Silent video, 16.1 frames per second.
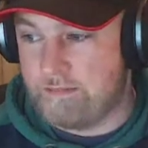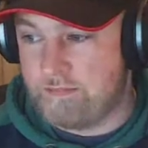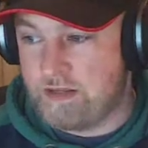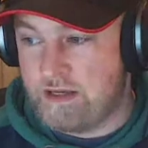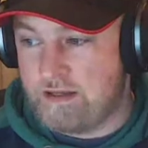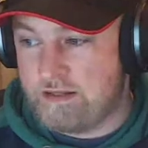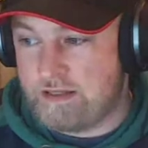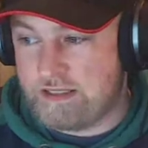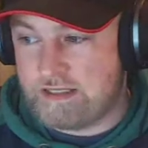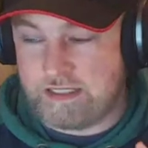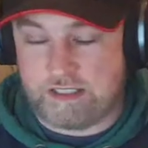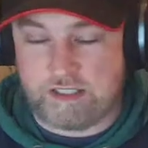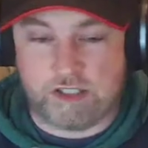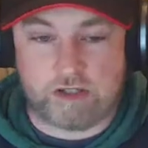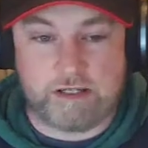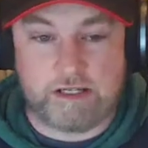This is
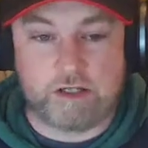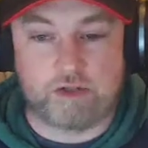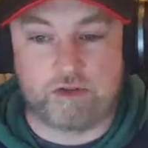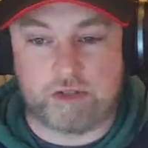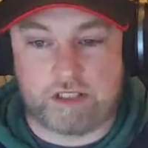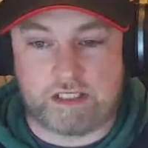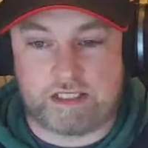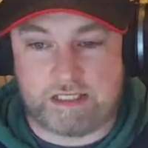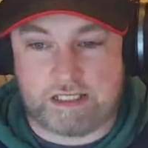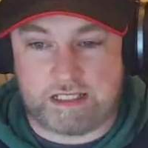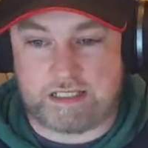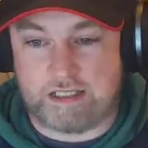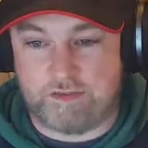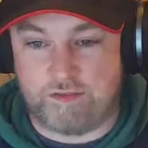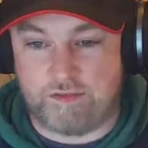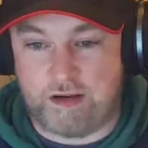
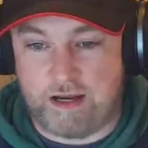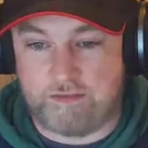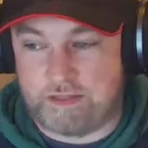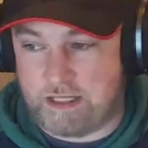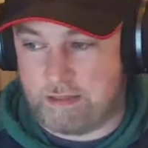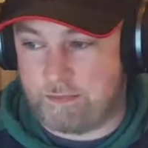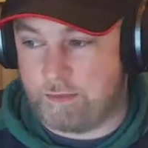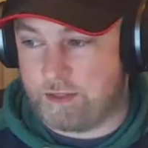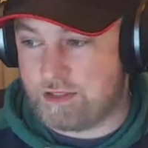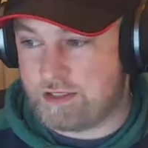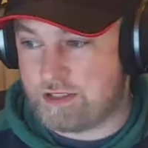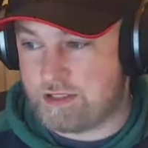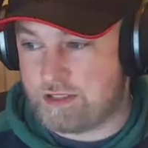365 tablets,